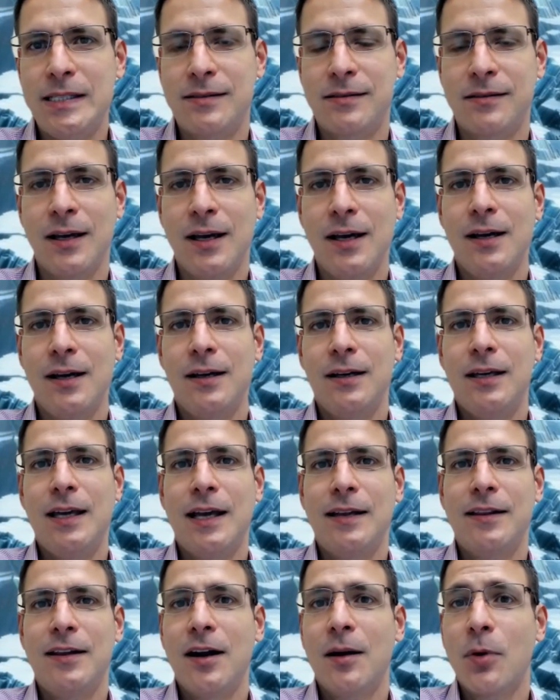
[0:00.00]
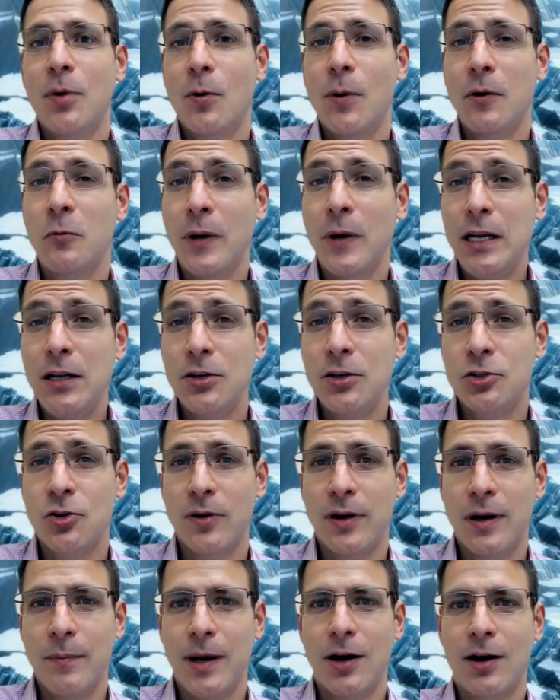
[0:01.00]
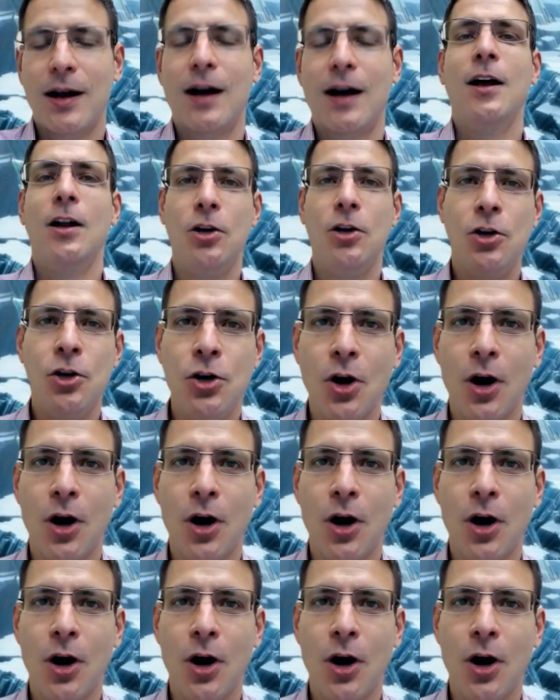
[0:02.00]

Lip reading: priest. He had the number 1 radio show in America,